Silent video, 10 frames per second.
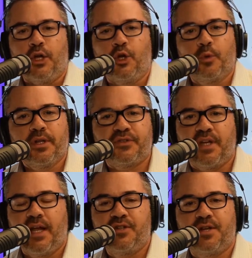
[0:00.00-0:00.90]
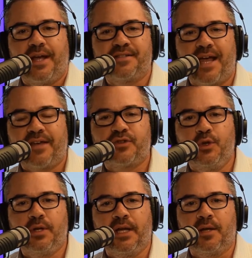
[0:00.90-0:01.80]
Your real estate agent has asked
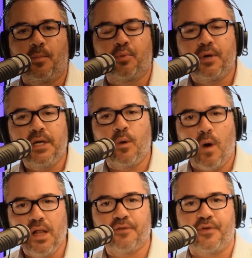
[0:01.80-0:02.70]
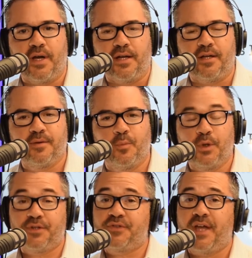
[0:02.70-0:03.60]
you to get pre-qualified.
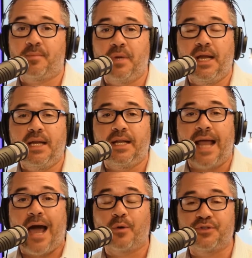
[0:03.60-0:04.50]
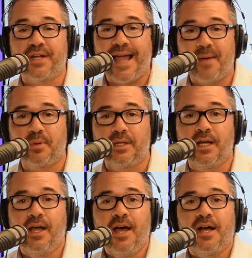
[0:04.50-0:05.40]
What does that mean and how does it happen?
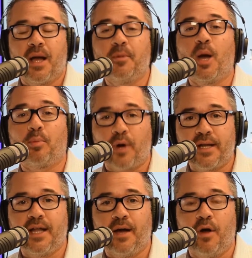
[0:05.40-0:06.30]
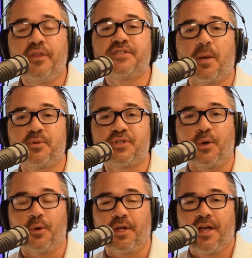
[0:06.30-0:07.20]
Coming up right now on this
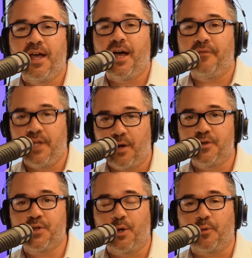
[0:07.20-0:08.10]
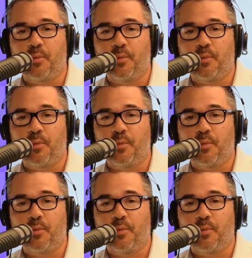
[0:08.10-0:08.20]
episode of the Arizona